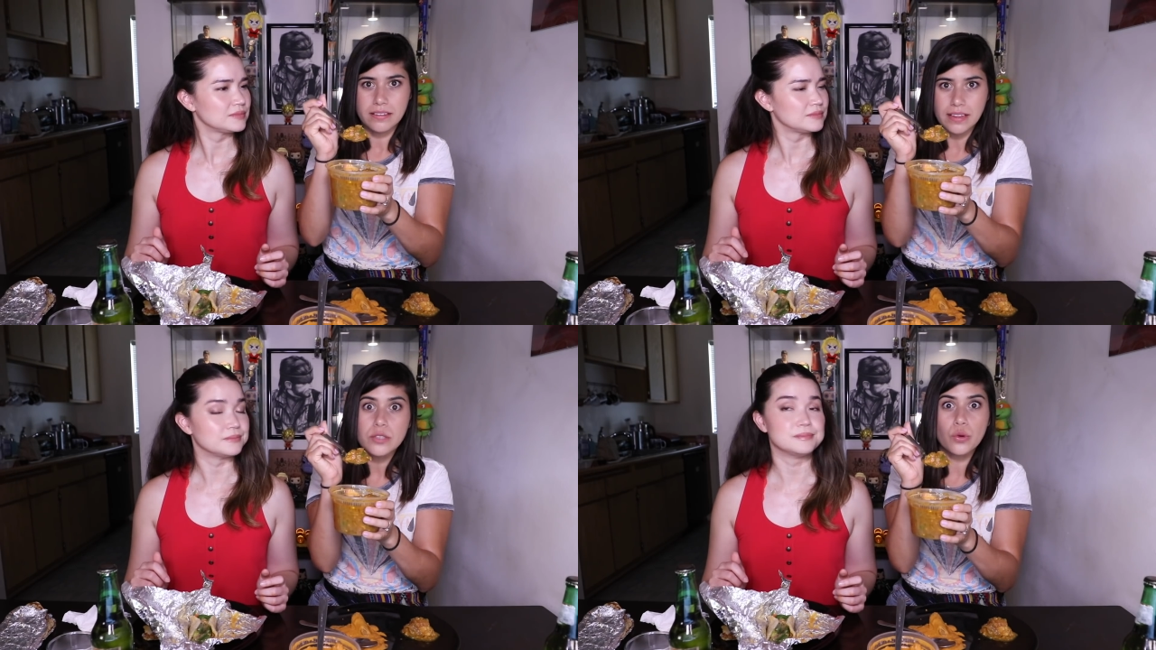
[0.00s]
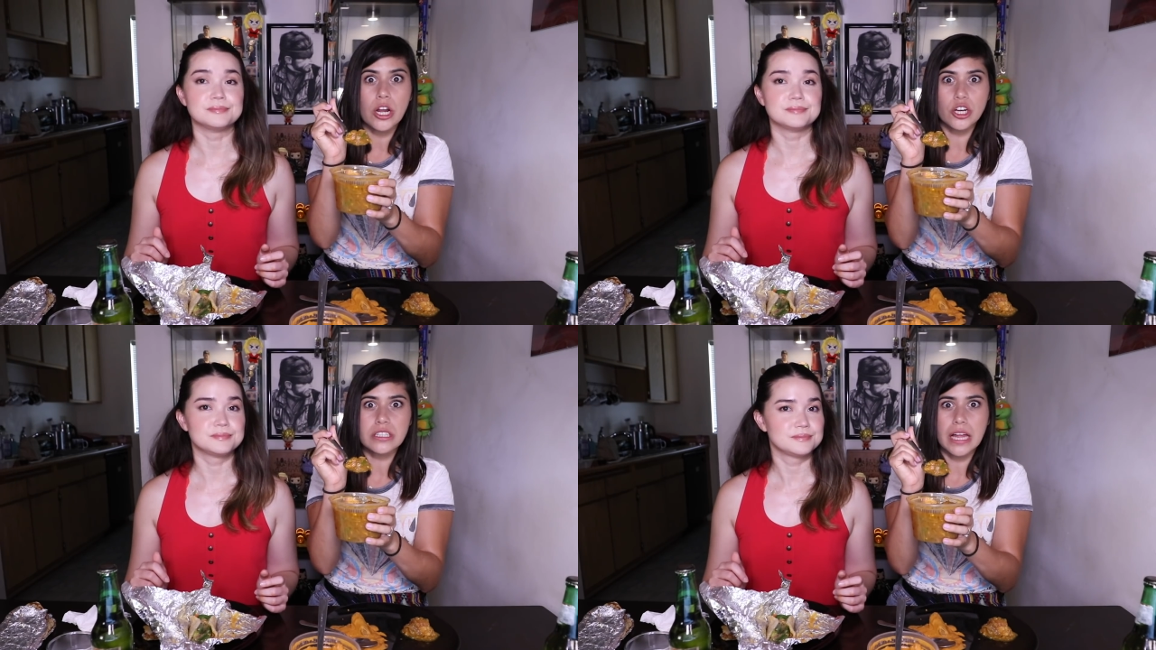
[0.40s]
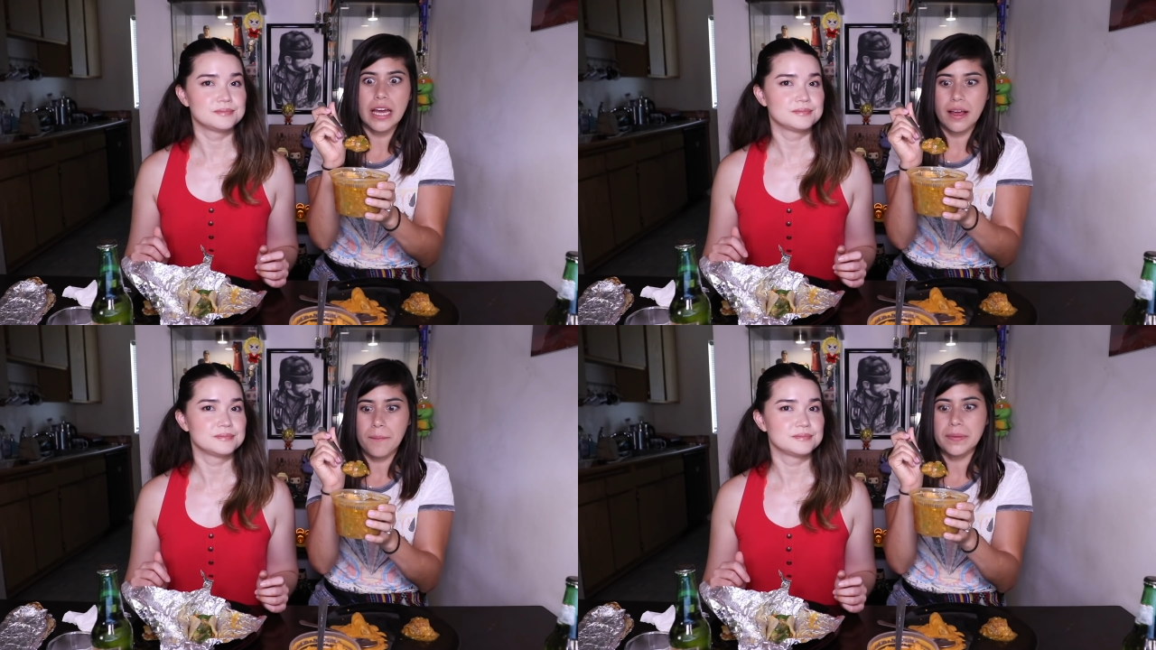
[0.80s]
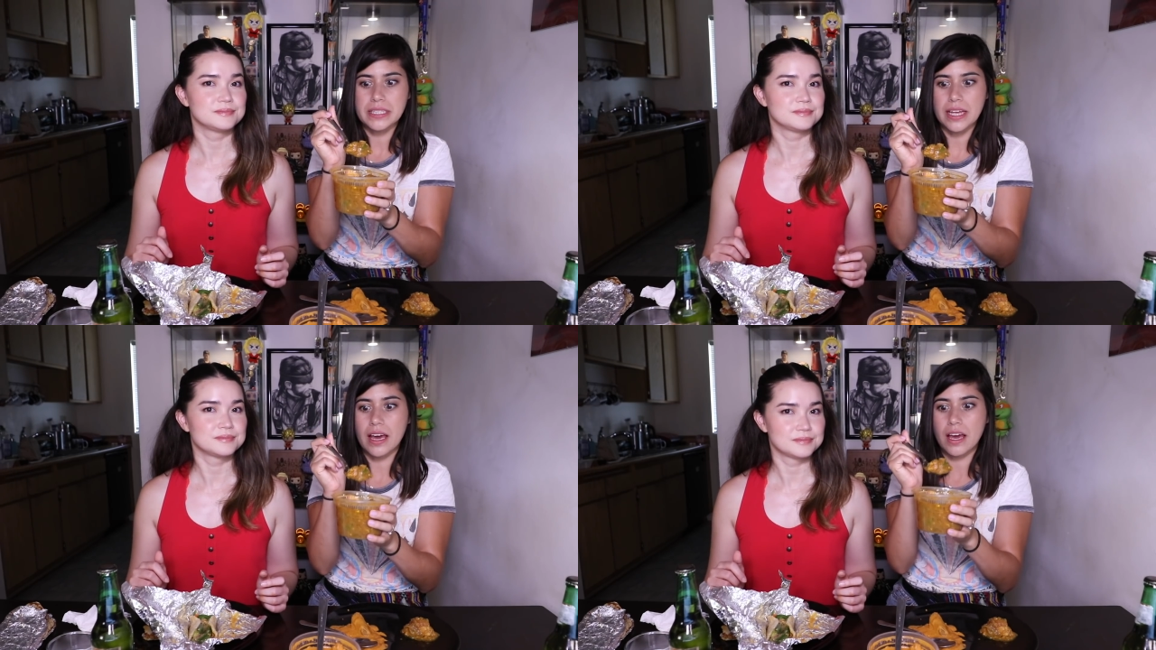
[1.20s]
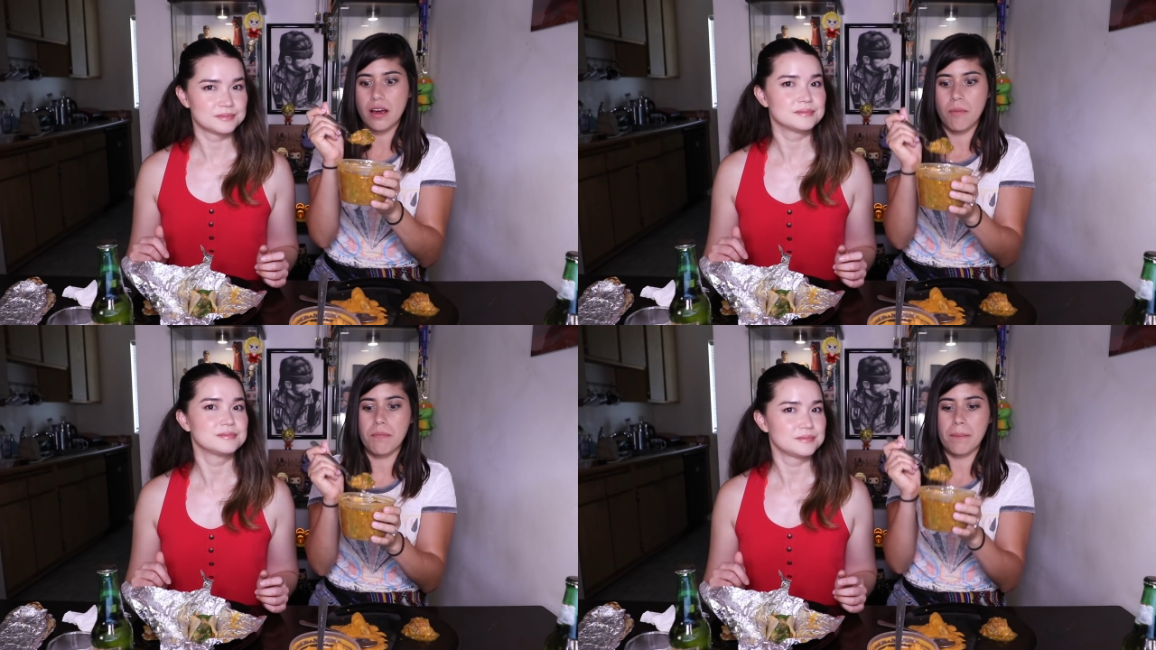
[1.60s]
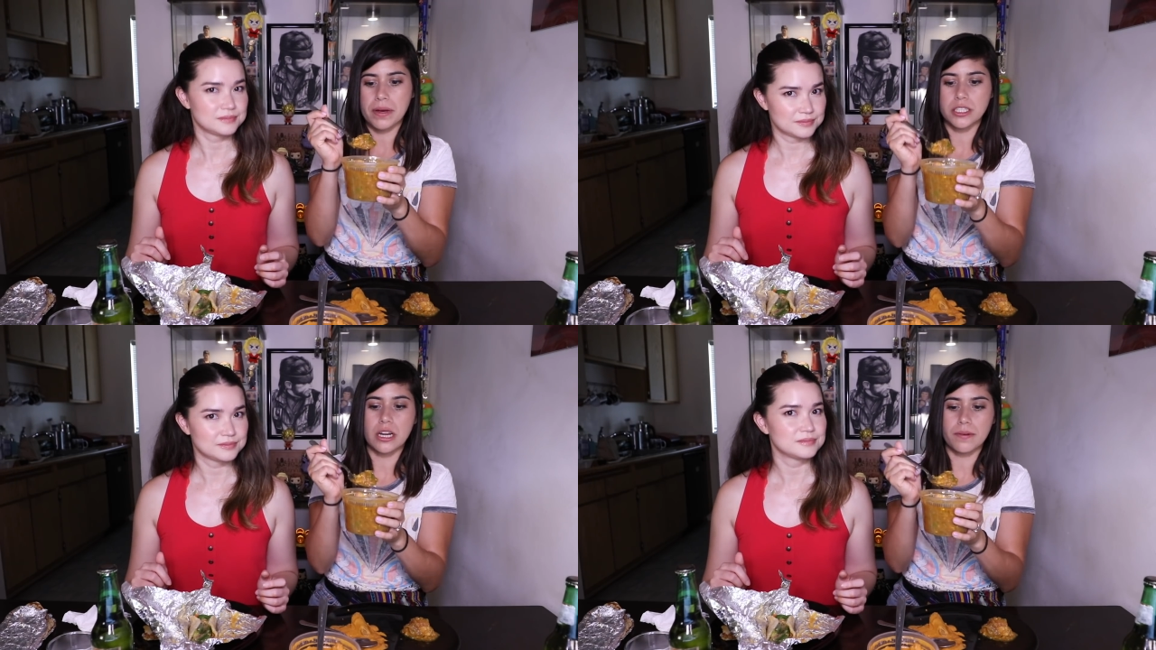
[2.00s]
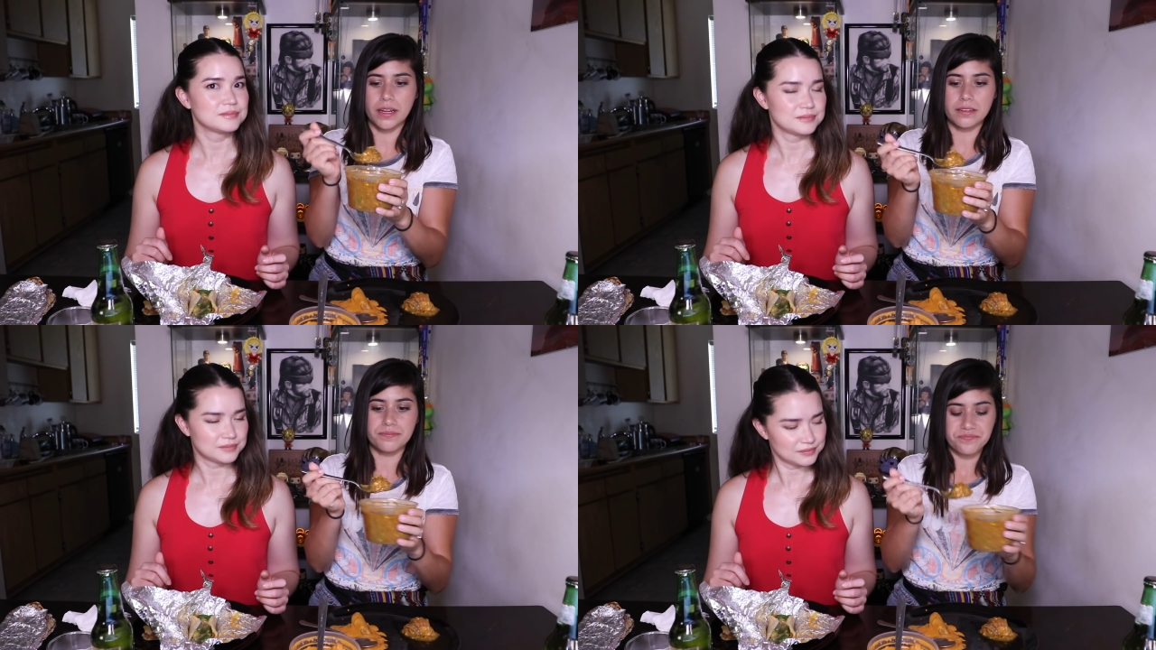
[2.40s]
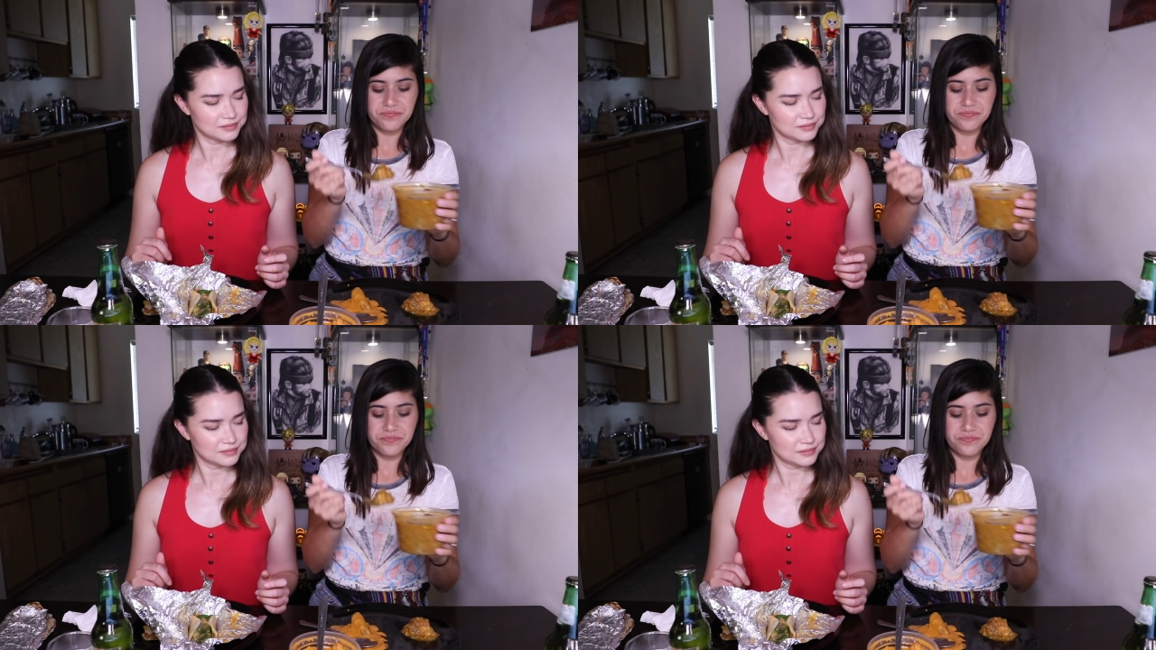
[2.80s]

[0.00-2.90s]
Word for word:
Speaker 1: That's what it mm. looks like. Viste con papa en chile verde.